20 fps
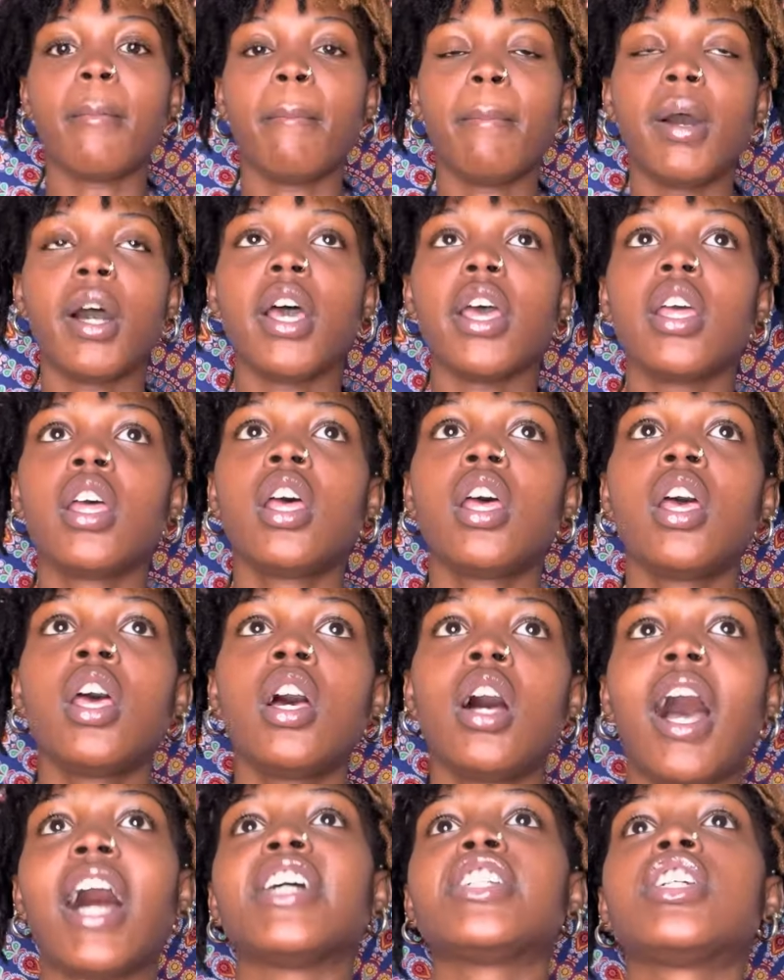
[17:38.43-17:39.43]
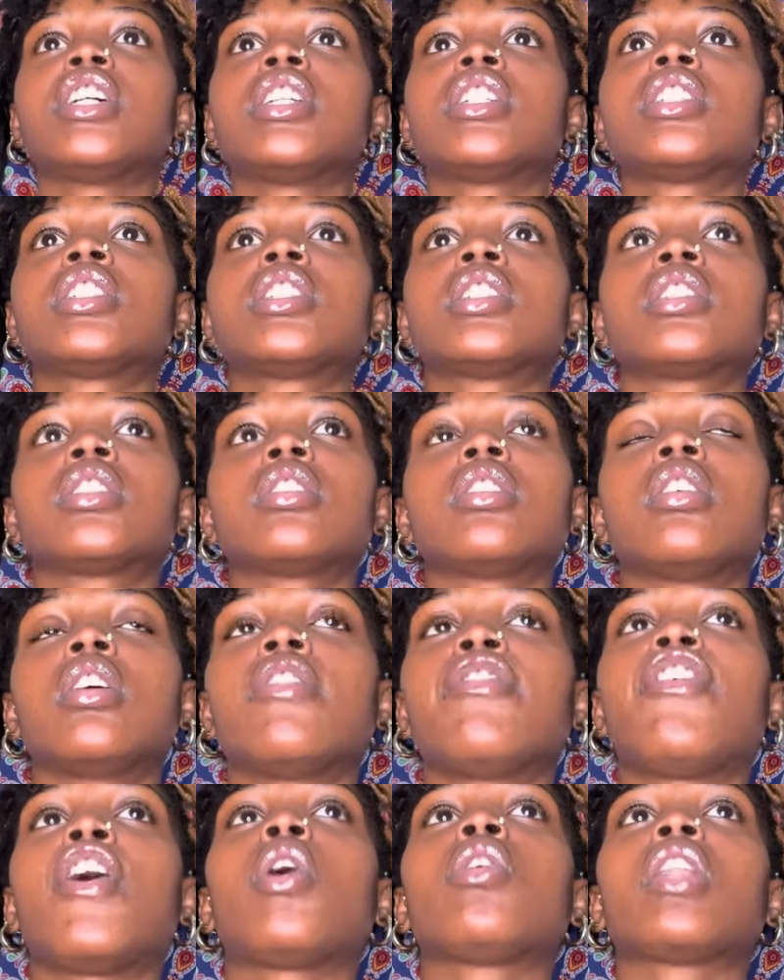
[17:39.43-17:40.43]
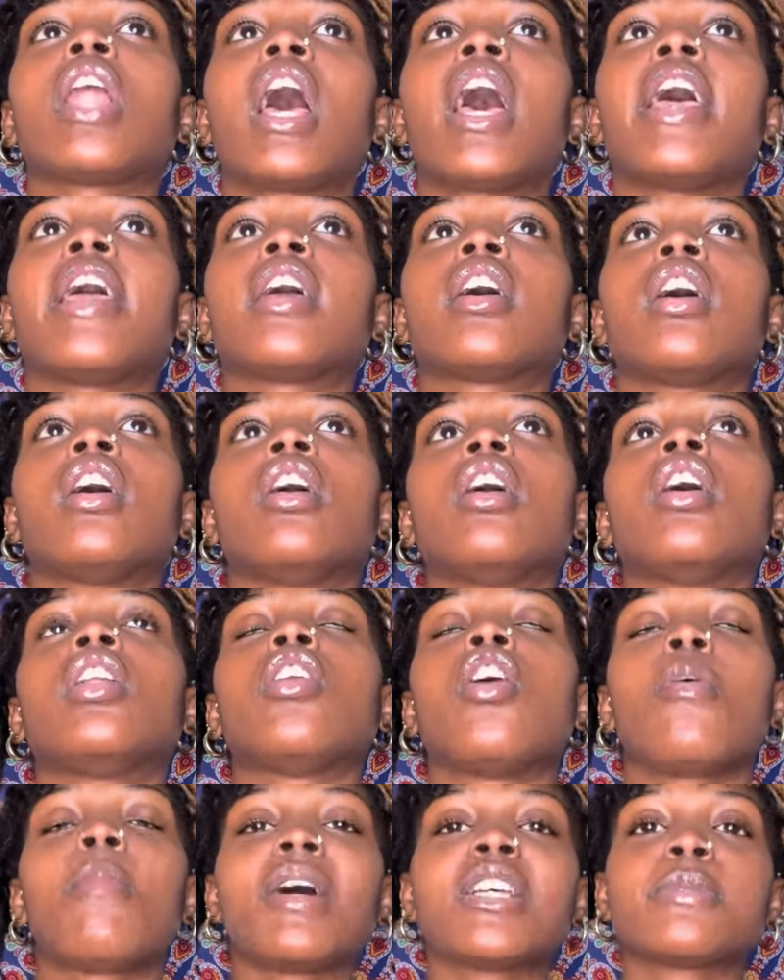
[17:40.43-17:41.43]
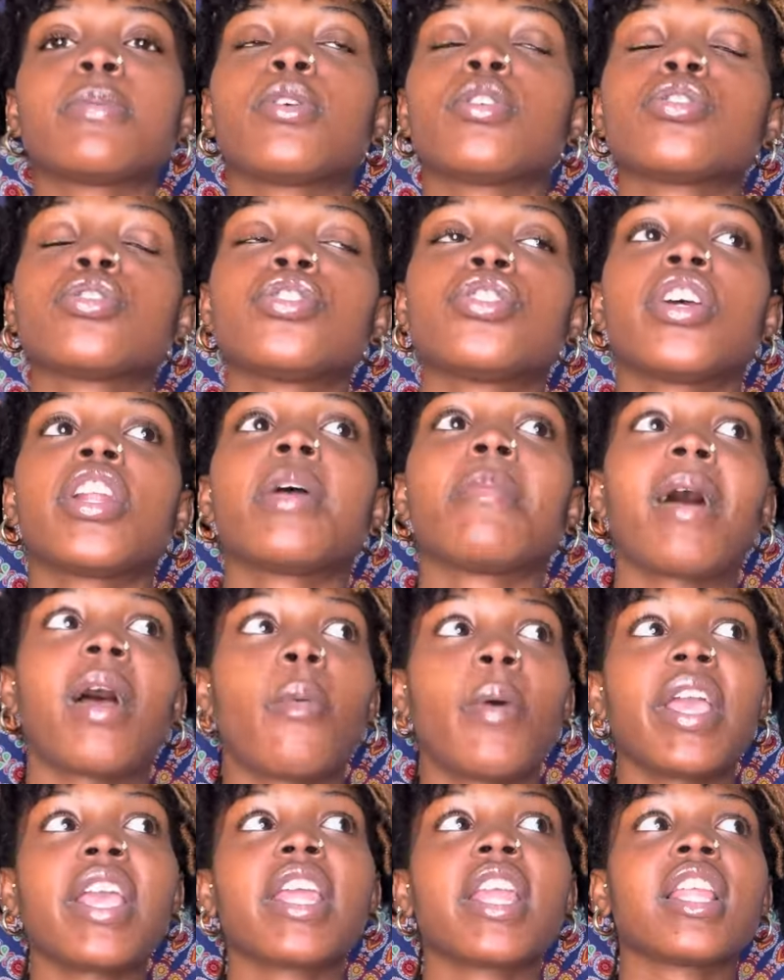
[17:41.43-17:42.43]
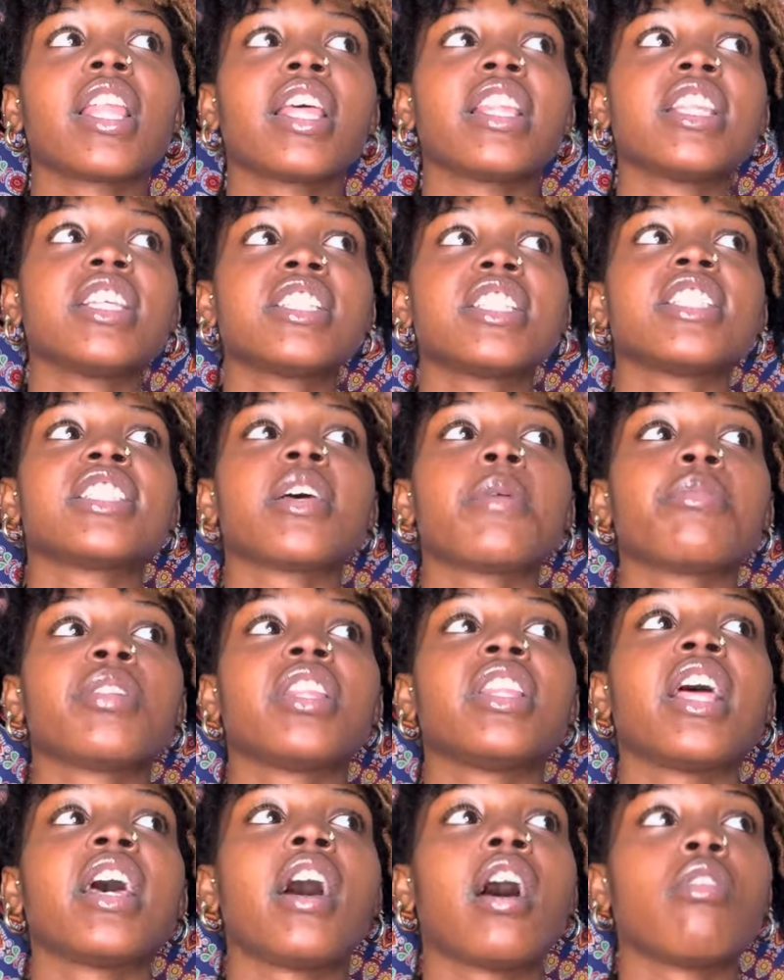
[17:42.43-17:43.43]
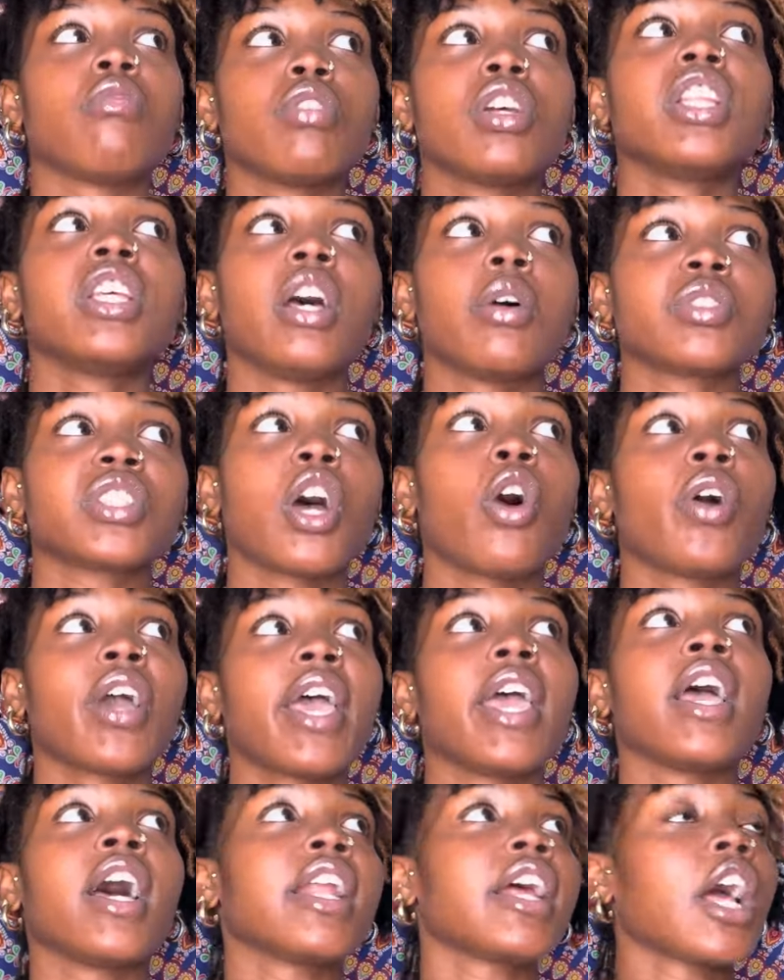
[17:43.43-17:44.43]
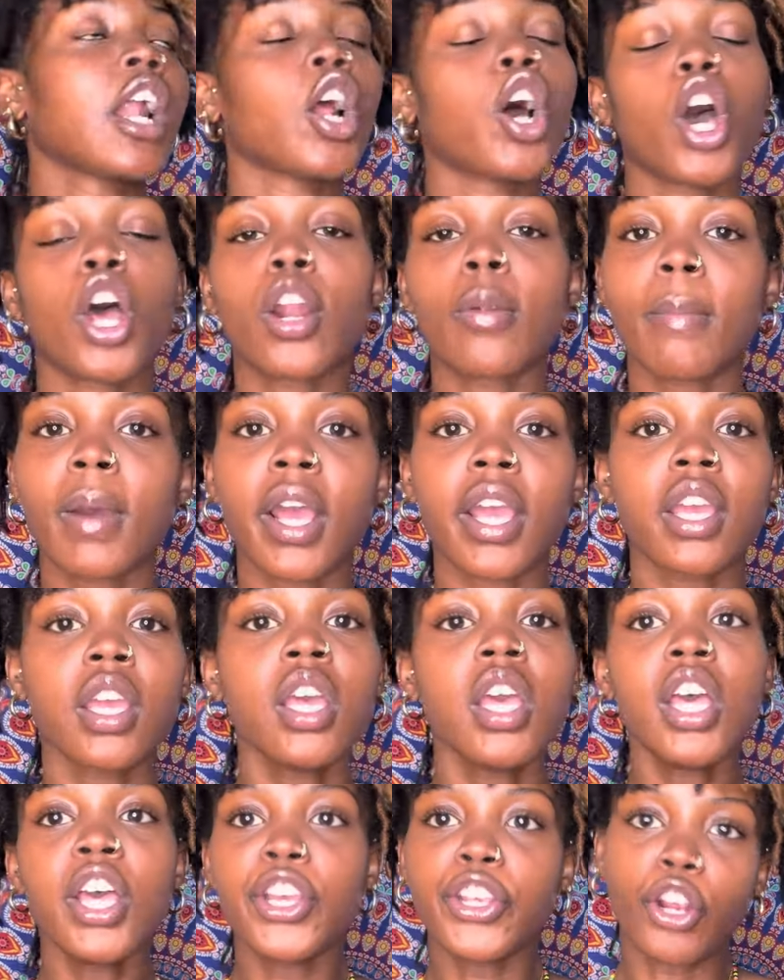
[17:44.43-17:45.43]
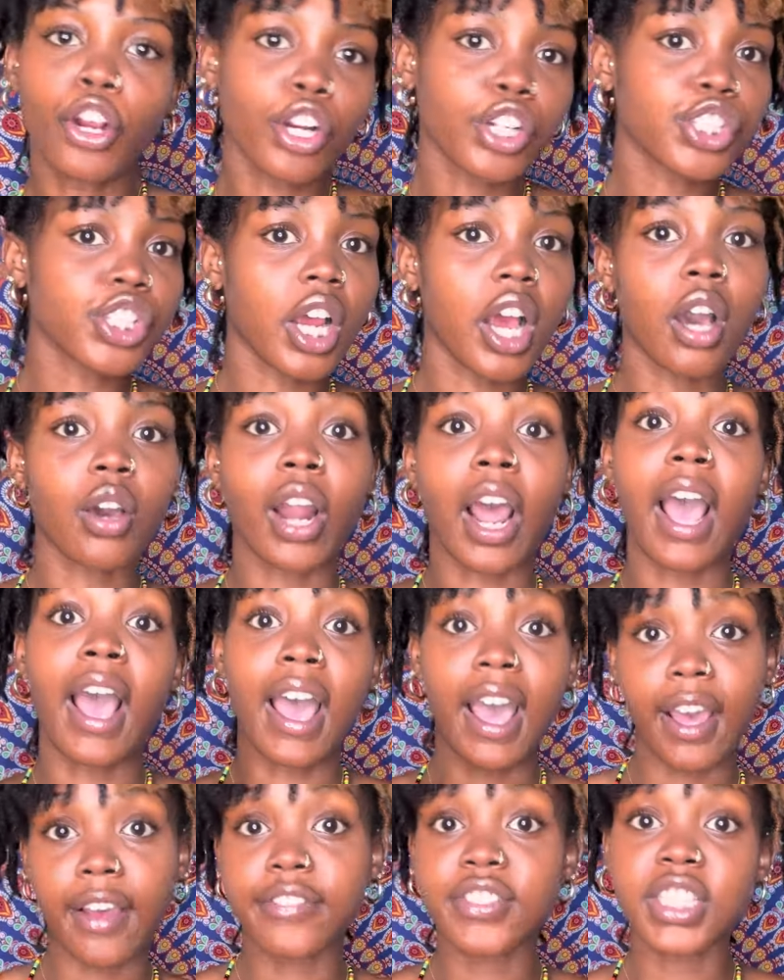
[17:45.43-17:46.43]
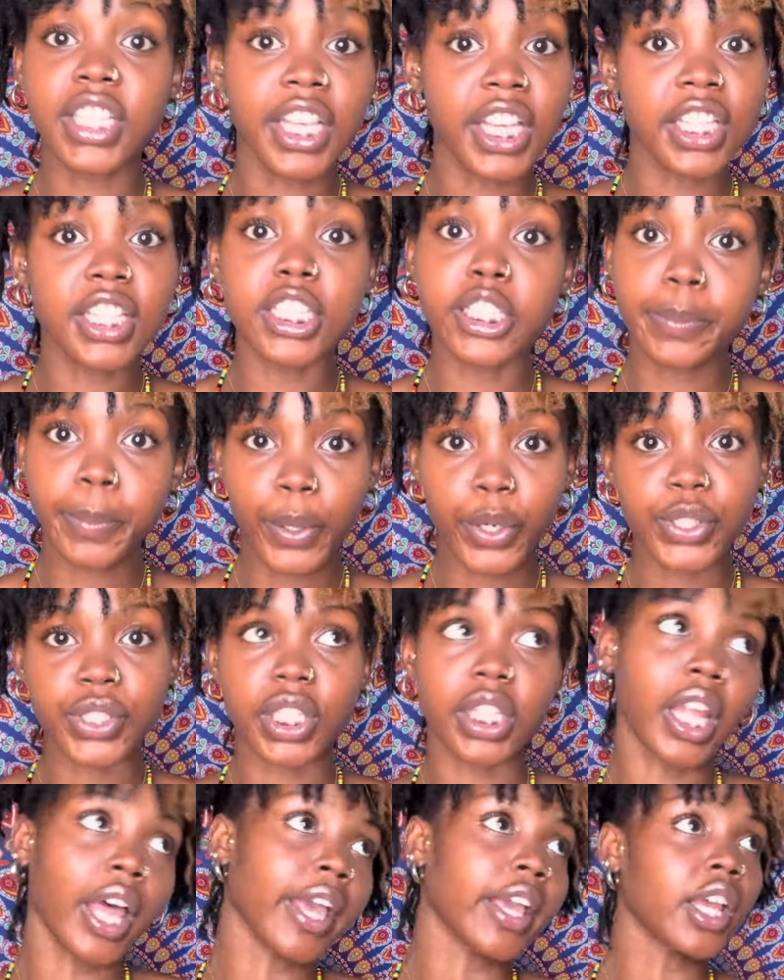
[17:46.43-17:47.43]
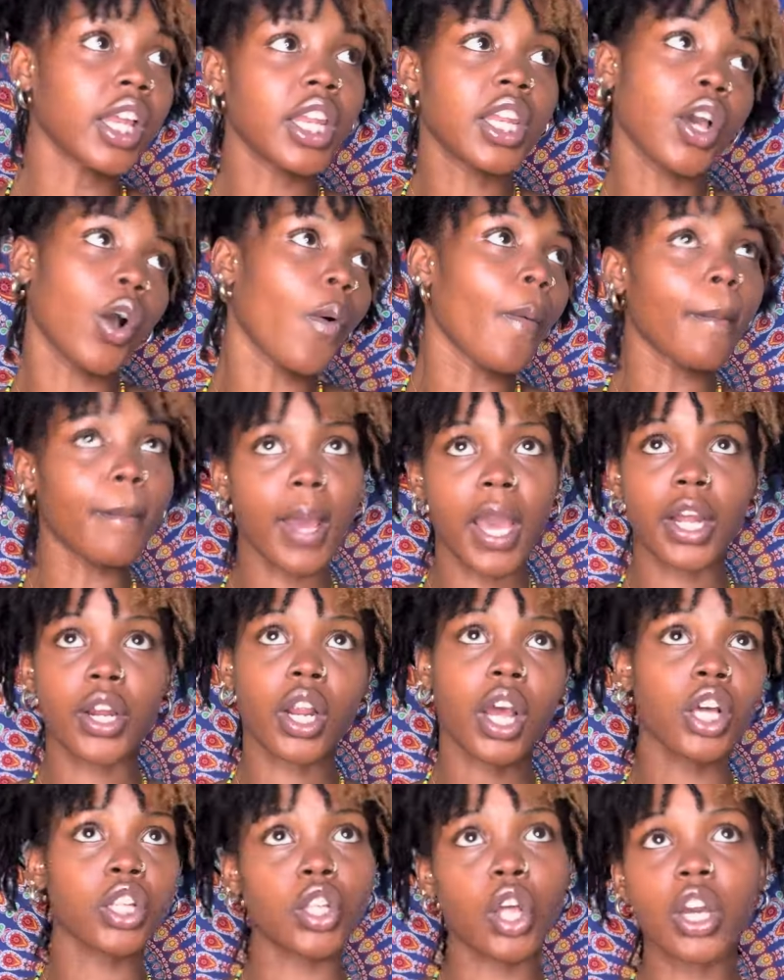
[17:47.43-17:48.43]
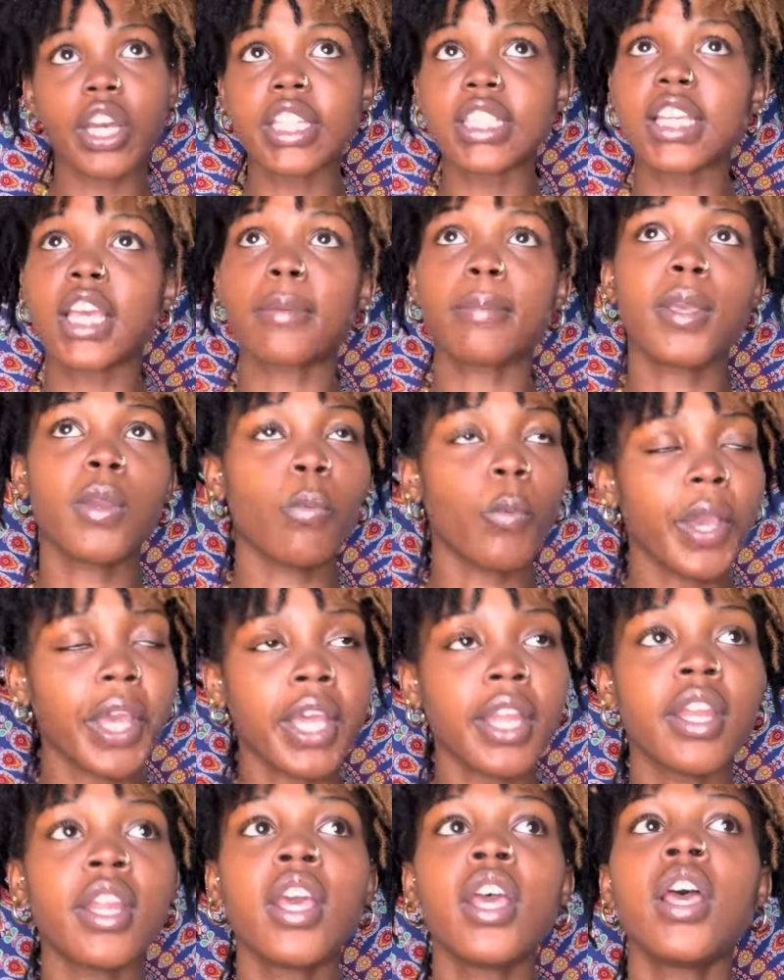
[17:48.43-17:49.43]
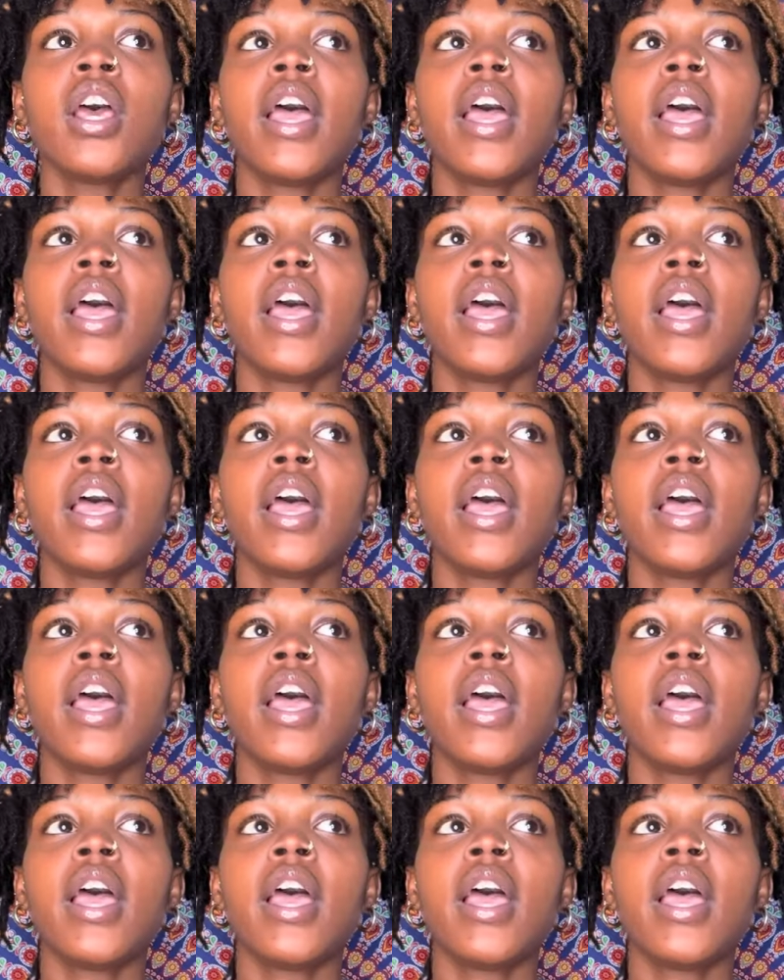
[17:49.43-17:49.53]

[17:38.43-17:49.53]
But I just felt like along my spiritual journey, and my awakening, like this is something that I really, I was like, okay, I gotta honor my younger child. I have to get this piercing. Like, it don't matter how long it take me when.